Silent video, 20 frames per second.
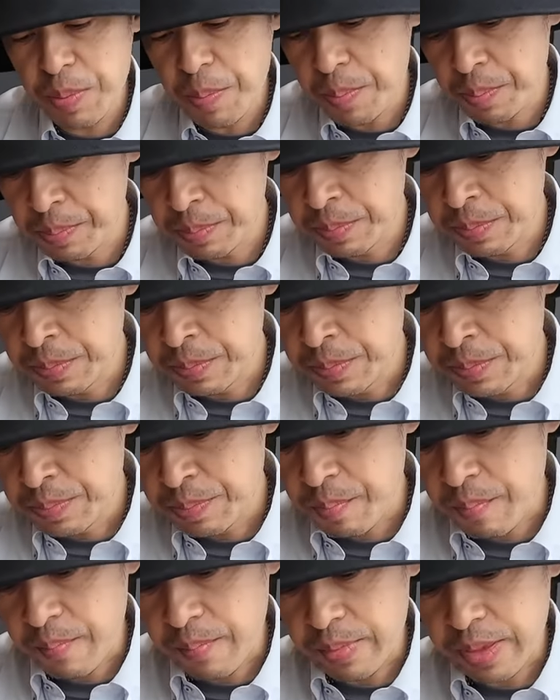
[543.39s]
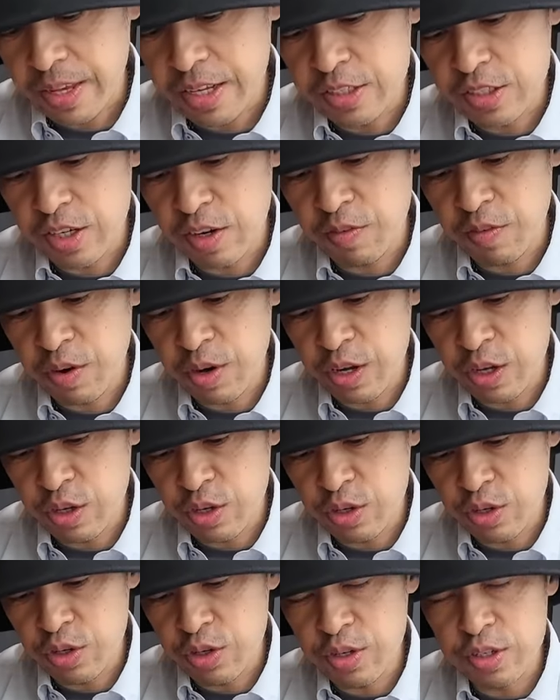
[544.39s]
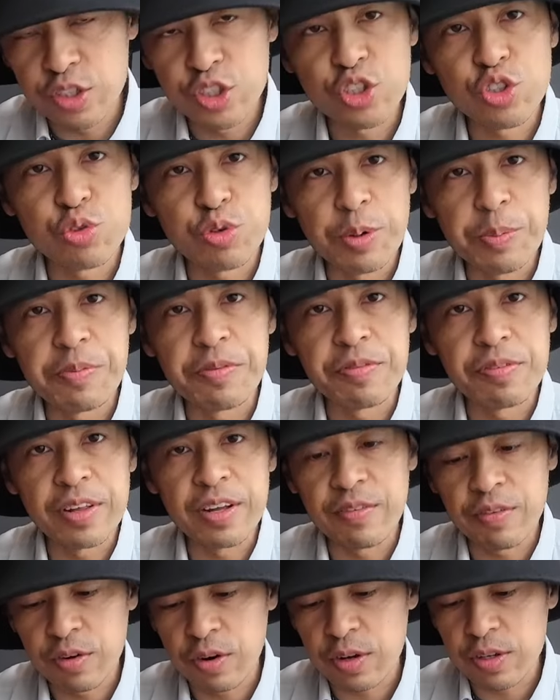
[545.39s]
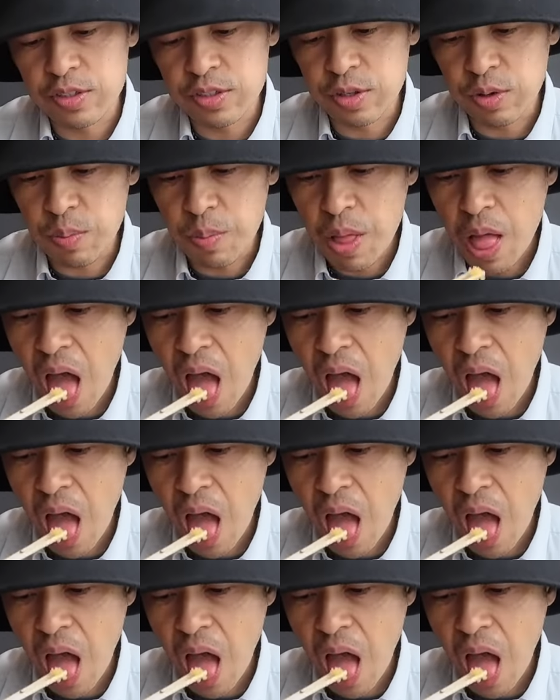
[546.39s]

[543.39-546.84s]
And it's got a very good shrimp flavor also.